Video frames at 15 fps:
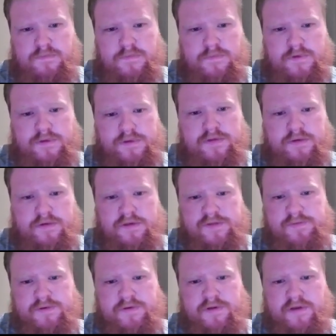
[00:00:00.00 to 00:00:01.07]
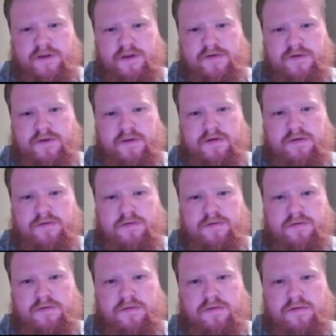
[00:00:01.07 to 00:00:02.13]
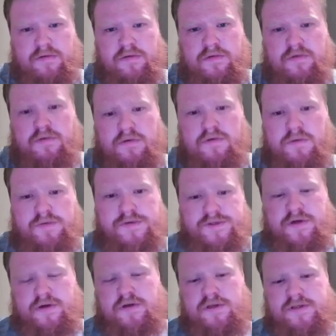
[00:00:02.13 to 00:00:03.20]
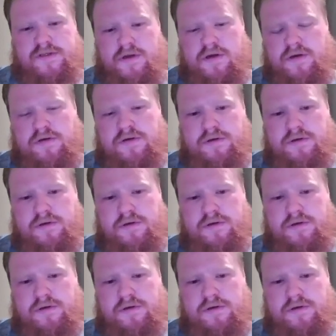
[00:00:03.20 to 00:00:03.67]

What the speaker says: So let's bring the knight down, and we'll start an attack.